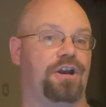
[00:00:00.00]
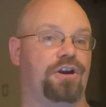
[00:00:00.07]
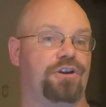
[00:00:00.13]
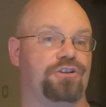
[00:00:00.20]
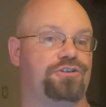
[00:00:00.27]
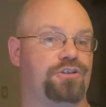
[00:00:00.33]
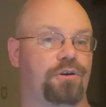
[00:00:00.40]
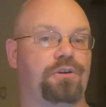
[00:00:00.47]

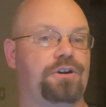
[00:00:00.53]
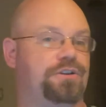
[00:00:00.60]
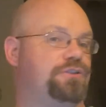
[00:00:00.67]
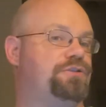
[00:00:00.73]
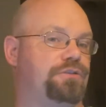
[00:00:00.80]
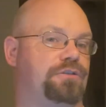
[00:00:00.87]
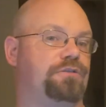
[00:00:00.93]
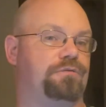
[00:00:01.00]
so
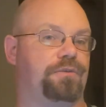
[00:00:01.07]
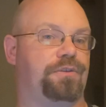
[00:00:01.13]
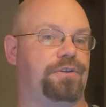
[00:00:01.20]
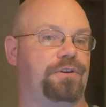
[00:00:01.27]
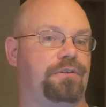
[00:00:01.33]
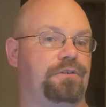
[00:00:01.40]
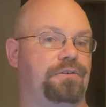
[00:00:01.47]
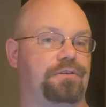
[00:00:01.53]
concerned with
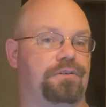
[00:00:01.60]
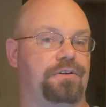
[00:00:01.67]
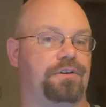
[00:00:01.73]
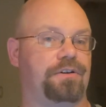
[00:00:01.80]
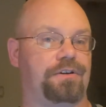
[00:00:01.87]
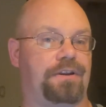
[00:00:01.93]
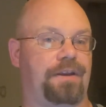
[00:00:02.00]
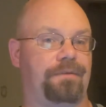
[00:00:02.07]
their
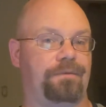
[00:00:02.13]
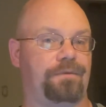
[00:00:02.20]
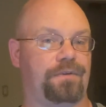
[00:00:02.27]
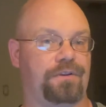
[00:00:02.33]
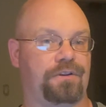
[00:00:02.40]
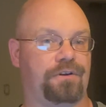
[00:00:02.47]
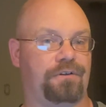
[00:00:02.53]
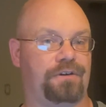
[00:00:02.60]

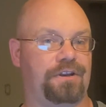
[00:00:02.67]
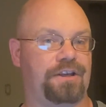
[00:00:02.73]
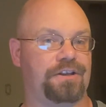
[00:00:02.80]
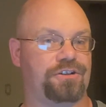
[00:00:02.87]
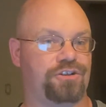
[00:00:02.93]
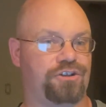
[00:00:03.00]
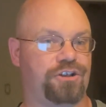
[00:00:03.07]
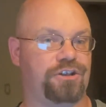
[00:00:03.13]

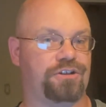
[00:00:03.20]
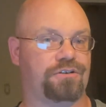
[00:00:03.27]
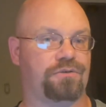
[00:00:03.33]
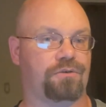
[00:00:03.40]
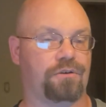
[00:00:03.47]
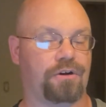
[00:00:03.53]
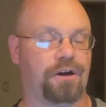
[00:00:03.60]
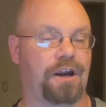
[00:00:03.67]
ESG
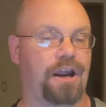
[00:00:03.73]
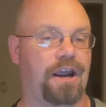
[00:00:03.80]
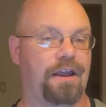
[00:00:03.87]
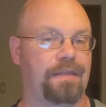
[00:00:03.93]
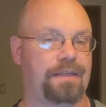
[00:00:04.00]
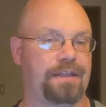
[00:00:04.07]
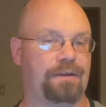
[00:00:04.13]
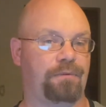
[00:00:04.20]
score
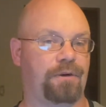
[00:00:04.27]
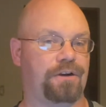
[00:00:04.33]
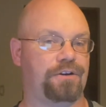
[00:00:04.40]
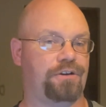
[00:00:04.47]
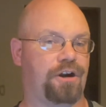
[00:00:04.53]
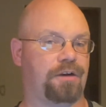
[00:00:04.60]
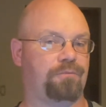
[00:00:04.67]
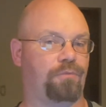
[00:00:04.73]
that they wanted to
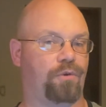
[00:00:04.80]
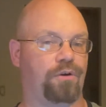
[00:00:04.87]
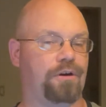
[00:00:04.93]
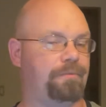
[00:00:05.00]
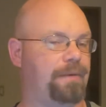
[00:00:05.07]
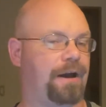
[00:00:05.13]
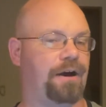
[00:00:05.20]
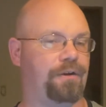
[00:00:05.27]
talk more
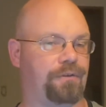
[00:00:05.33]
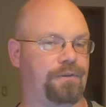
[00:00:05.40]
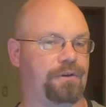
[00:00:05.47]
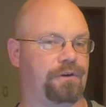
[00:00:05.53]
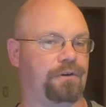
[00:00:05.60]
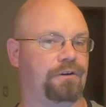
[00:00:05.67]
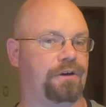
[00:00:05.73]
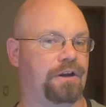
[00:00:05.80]
about
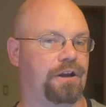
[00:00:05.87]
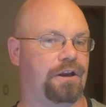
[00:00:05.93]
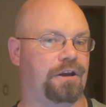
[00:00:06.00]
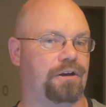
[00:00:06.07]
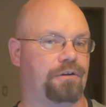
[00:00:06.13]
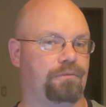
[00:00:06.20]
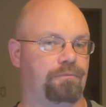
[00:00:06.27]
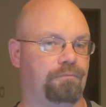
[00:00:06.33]
their
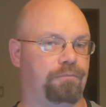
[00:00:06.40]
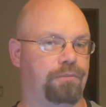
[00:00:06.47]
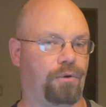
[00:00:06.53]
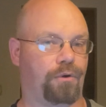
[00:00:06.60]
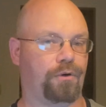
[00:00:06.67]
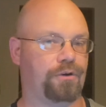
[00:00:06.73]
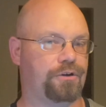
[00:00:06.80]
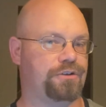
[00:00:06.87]

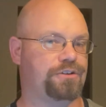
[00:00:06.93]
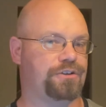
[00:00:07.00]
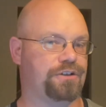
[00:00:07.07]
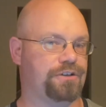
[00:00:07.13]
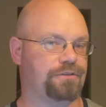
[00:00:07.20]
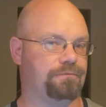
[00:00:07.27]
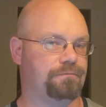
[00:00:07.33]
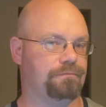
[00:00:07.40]
board's
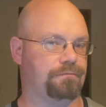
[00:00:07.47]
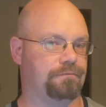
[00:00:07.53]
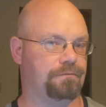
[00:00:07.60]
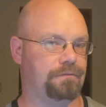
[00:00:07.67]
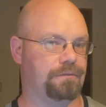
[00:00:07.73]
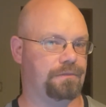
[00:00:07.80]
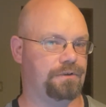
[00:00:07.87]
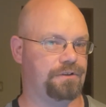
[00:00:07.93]

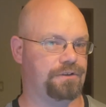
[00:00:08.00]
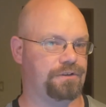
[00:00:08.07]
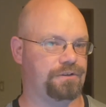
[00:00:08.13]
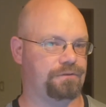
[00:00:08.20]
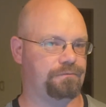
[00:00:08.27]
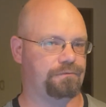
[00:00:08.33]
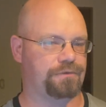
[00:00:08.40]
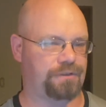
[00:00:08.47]

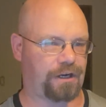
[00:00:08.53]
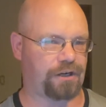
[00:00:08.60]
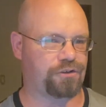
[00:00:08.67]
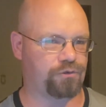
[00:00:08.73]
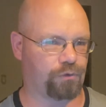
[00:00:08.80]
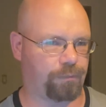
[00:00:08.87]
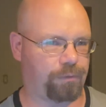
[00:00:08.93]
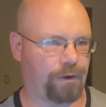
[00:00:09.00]

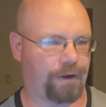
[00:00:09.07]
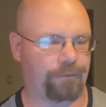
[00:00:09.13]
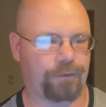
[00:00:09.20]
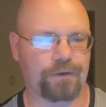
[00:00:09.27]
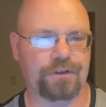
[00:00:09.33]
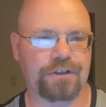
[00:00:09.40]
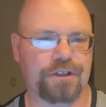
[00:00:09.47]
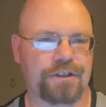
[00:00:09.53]
sexual
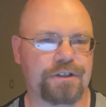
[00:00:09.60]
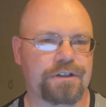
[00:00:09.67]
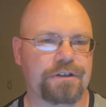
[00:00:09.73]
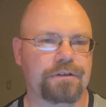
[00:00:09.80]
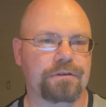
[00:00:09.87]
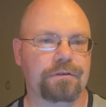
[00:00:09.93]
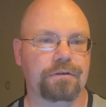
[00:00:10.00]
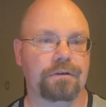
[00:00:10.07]
preferences
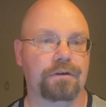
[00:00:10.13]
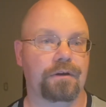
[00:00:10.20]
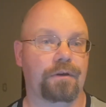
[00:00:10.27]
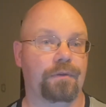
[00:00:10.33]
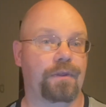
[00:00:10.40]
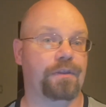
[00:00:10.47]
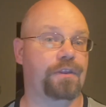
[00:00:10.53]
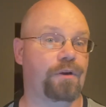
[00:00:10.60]

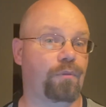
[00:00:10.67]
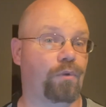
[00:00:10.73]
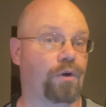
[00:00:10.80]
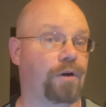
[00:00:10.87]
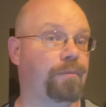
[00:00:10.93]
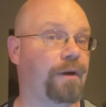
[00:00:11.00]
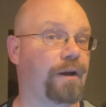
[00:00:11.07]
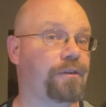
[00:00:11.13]
than they were
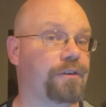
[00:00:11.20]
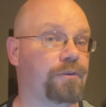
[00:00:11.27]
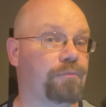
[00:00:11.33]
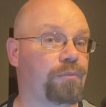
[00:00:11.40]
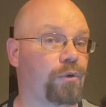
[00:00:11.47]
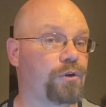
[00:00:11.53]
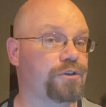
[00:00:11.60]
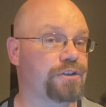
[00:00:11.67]
about their
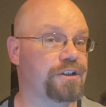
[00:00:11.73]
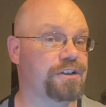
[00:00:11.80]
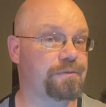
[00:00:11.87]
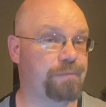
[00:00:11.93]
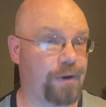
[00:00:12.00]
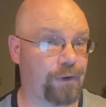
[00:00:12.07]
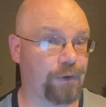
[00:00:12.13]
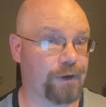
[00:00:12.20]
board's
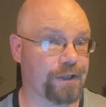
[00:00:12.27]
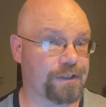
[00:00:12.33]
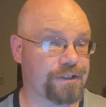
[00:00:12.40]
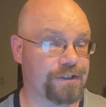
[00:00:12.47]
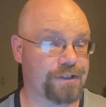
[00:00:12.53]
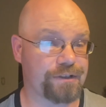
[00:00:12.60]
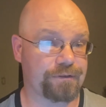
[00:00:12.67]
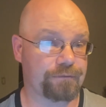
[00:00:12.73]

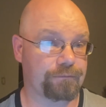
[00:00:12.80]
experience